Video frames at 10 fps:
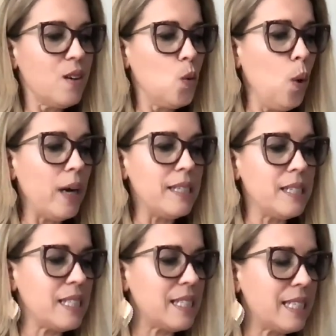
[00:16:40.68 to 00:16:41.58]

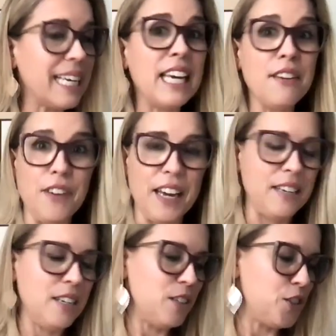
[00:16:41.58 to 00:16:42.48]
was
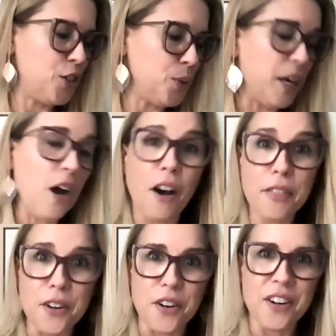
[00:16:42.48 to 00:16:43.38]
given to the
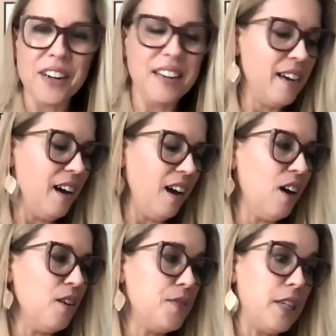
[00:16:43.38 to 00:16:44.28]
author
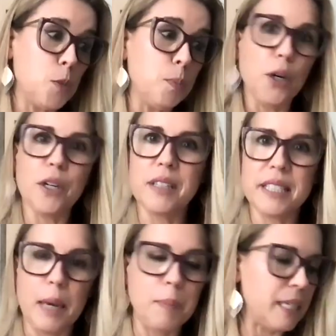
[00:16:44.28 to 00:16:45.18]
of this book, The
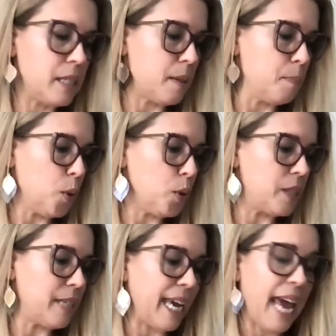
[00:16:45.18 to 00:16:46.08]
Sabian Symbols,
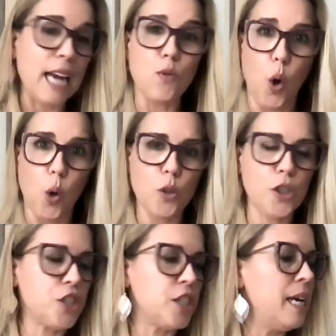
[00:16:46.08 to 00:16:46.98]
Diane
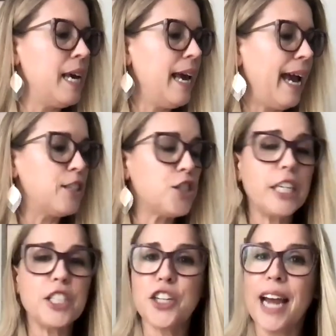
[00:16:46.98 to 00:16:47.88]
Roche, and
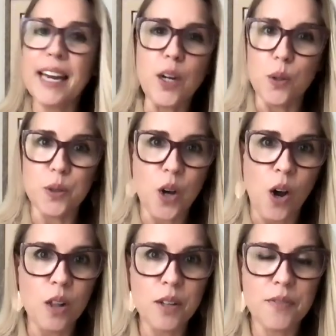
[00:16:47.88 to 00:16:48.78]
she channeled
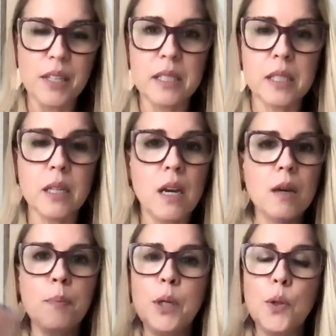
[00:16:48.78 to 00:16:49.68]
all of this
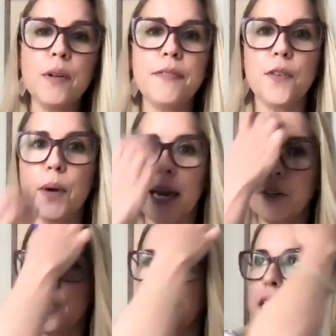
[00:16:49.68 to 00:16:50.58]
beautiful
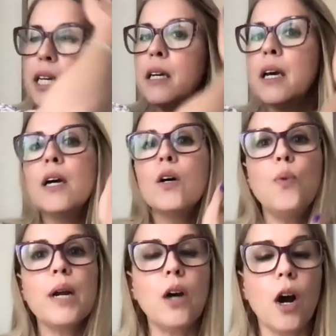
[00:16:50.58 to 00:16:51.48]
energy
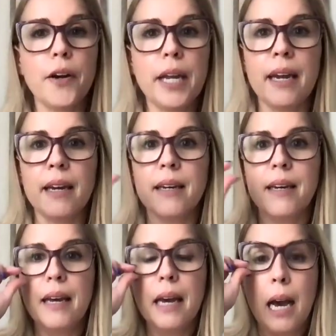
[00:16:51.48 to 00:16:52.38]
regarding
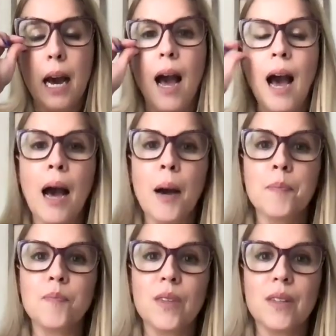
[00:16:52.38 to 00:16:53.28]

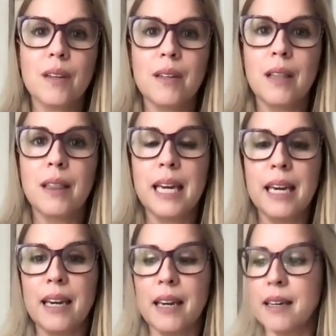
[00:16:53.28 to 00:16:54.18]

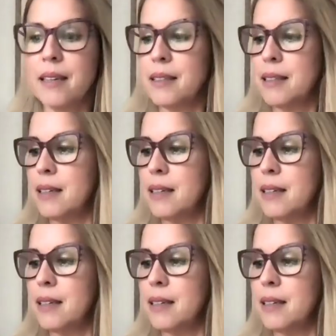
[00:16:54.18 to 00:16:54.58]
the